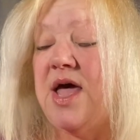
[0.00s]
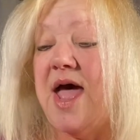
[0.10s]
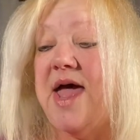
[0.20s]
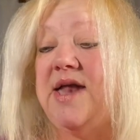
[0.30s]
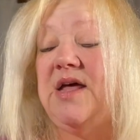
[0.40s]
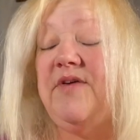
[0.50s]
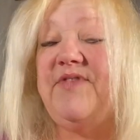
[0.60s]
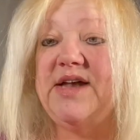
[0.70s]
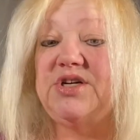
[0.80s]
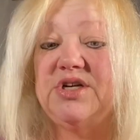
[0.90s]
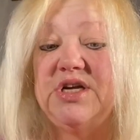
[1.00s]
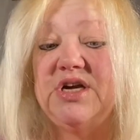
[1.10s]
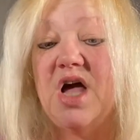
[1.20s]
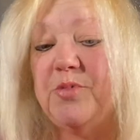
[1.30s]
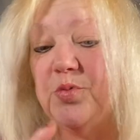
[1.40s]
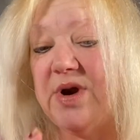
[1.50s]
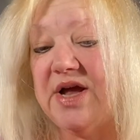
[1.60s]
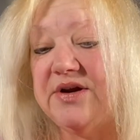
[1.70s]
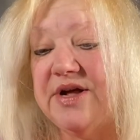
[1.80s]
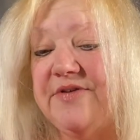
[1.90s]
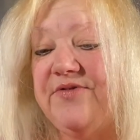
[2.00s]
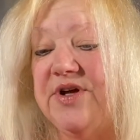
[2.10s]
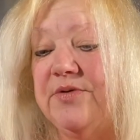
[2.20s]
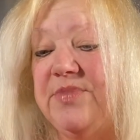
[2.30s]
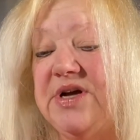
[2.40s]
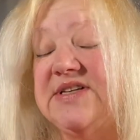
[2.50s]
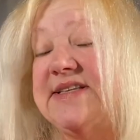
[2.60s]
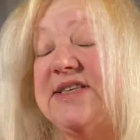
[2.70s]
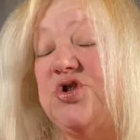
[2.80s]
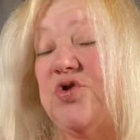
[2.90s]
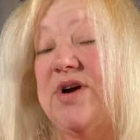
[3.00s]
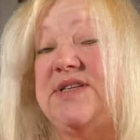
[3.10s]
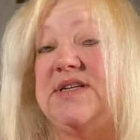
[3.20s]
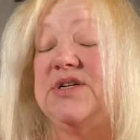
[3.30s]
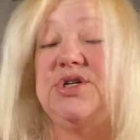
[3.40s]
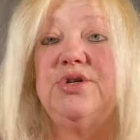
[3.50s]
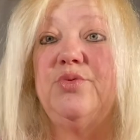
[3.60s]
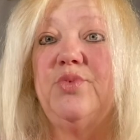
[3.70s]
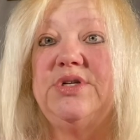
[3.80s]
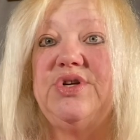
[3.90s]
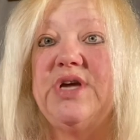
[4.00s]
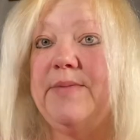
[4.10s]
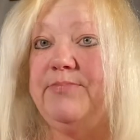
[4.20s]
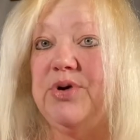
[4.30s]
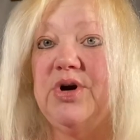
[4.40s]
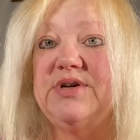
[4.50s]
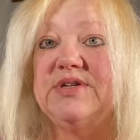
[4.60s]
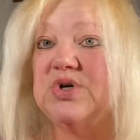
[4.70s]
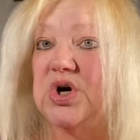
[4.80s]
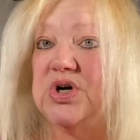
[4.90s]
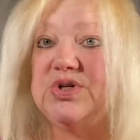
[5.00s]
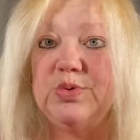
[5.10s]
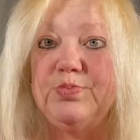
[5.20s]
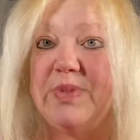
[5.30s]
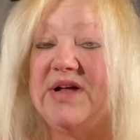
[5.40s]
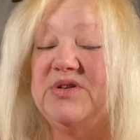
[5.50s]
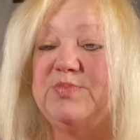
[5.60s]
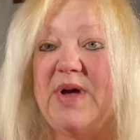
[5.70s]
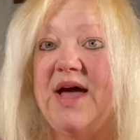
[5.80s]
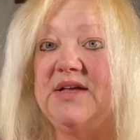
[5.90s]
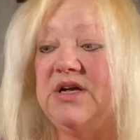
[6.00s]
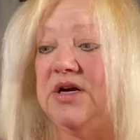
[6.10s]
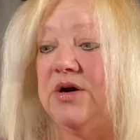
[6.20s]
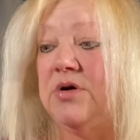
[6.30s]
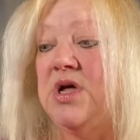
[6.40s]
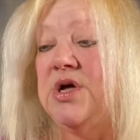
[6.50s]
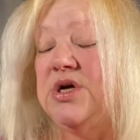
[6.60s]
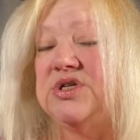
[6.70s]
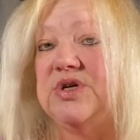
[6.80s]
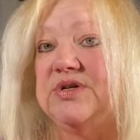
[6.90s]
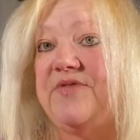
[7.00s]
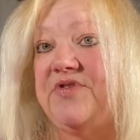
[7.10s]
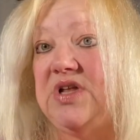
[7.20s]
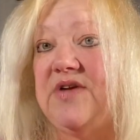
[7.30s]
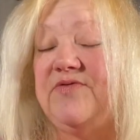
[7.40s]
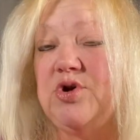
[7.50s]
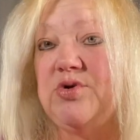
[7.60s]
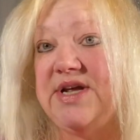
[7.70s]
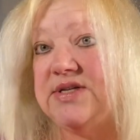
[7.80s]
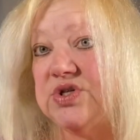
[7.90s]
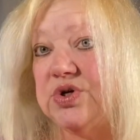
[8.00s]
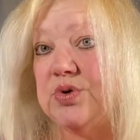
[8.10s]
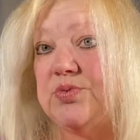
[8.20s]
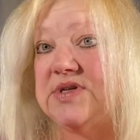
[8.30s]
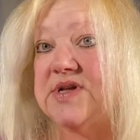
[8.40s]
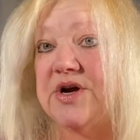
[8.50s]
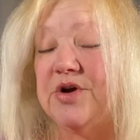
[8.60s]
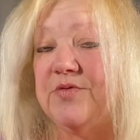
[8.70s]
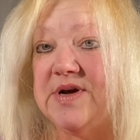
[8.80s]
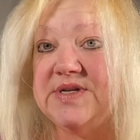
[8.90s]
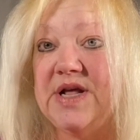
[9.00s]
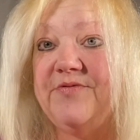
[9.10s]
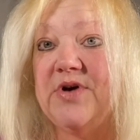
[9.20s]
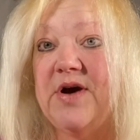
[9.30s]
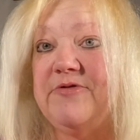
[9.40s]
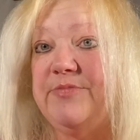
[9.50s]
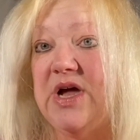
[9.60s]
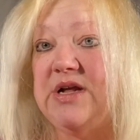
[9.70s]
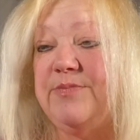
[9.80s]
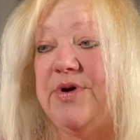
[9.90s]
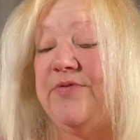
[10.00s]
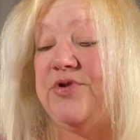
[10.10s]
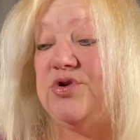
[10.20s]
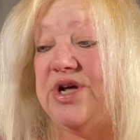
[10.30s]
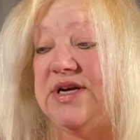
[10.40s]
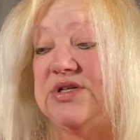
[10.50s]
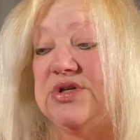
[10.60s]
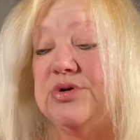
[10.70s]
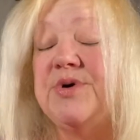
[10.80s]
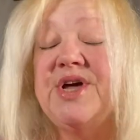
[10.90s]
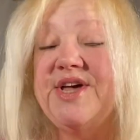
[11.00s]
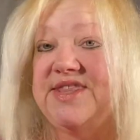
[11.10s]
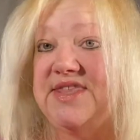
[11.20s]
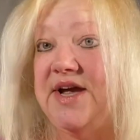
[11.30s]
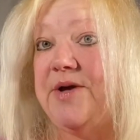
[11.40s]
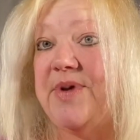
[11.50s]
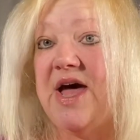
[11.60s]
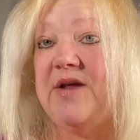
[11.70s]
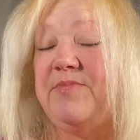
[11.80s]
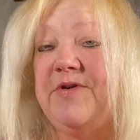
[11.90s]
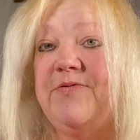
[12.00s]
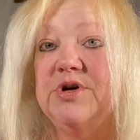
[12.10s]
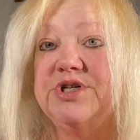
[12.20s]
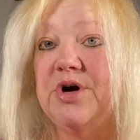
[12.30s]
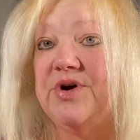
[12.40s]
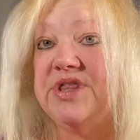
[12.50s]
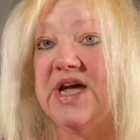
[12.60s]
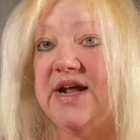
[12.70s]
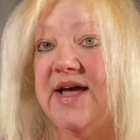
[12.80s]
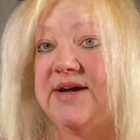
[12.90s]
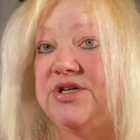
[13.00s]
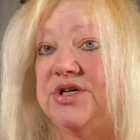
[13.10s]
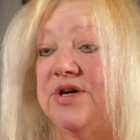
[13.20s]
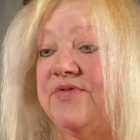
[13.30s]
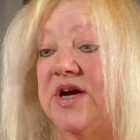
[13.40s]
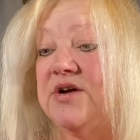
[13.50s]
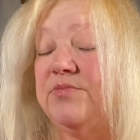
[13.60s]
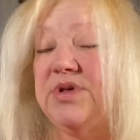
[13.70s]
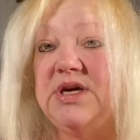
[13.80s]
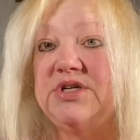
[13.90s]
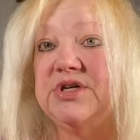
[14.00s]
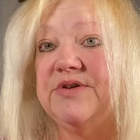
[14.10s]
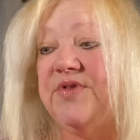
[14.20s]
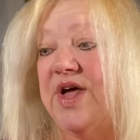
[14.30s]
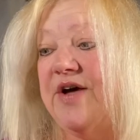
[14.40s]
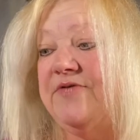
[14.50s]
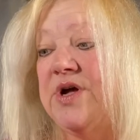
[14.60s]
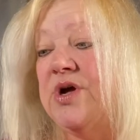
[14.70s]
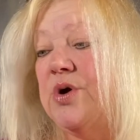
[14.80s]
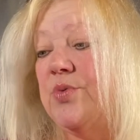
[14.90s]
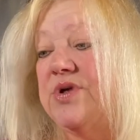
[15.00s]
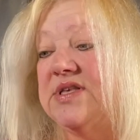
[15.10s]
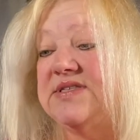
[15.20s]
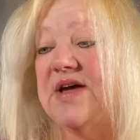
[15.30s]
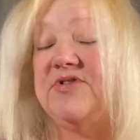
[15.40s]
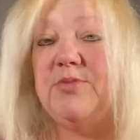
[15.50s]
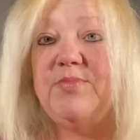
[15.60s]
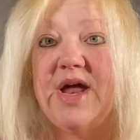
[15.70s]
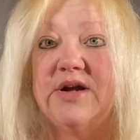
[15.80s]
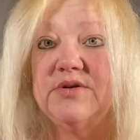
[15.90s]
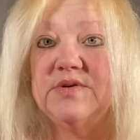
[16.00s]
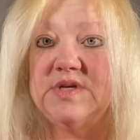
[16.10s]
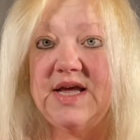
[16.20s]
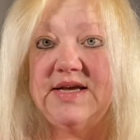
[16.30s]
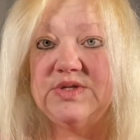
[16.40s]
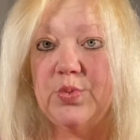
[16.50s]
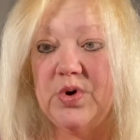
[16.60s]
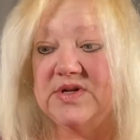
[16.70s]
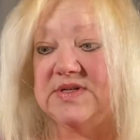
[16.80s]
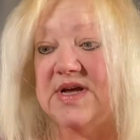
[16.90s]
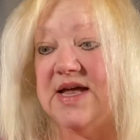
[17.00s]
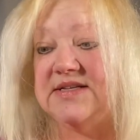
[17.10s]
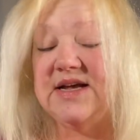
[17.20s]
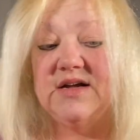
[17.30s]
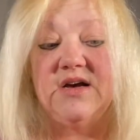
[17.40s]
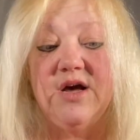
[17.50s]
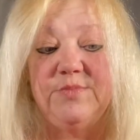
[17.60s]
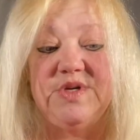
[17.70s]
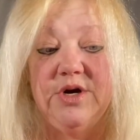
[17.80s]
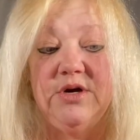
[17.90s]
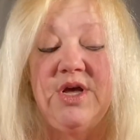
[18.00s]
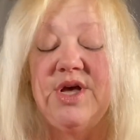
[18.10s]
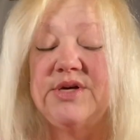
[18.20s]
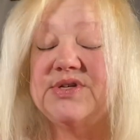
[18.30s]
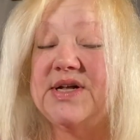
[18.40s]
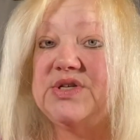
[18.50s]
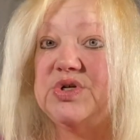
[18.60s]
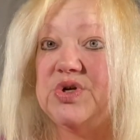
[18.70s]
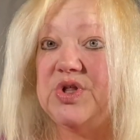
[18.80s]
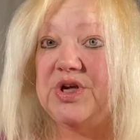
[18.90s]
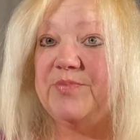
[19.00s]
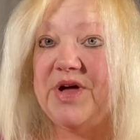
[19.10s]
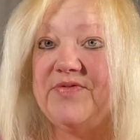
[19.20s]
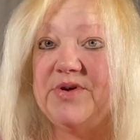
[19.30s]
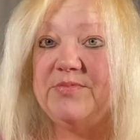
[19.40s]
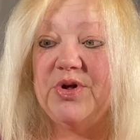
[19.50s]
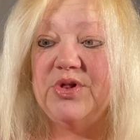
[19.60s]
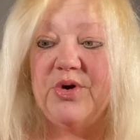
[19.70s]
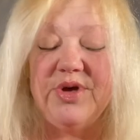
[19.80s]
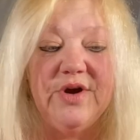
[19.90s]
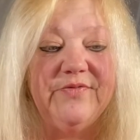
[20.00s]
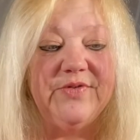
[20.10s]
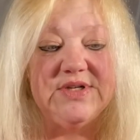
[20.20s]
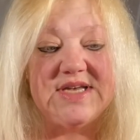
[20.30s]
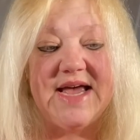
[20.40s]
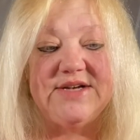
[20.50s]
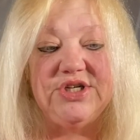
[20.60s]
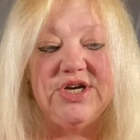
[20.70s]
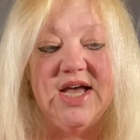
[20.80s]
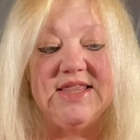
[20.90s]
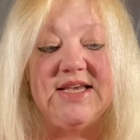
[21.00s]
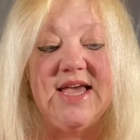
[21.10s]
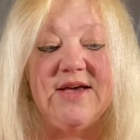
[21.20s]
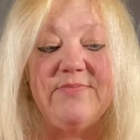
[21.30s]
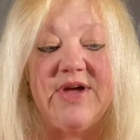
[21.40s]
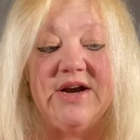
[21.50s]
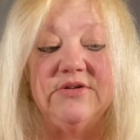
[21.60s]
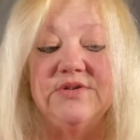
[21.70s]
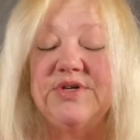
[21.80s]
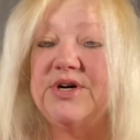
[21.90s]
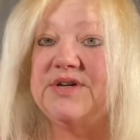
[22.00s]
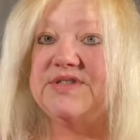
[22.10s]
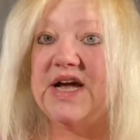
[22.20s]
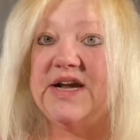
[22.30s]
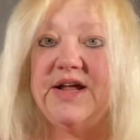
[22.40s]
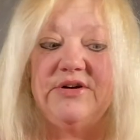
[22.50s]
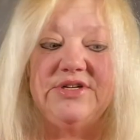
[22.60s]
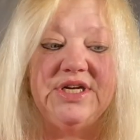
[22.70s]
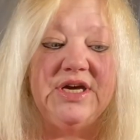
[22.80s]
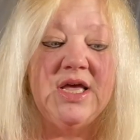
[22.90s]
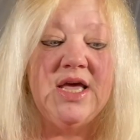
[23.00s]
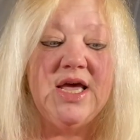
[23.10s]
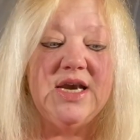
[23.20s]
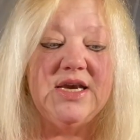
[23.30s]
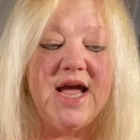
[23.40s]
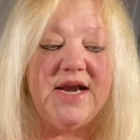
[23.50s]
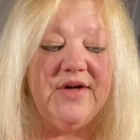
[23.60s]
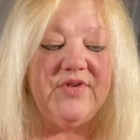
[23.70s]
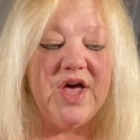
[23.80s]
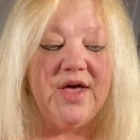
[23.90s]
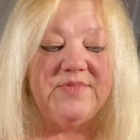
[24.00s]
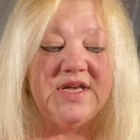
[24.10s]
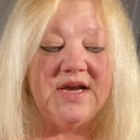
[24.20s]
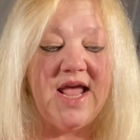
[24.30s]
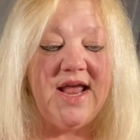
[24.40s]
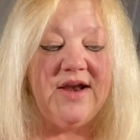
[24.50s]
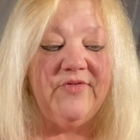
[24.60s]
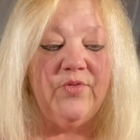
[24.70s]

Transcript: and eventually come around, I feel, because it's a trust issue. Once you get burned, it's hard to bounce back, you know? So definitely, if you need to, it's not going to resonate for everybody, but if you need to, think about it before showing that action of that completion of love with the Seven of Pentacles, Ace of Wands, and Ten of Cups here. So let's do the above and below here for Sag. You got the King of Pentacles, Earth sign energy, Knight of Cups, and Eight of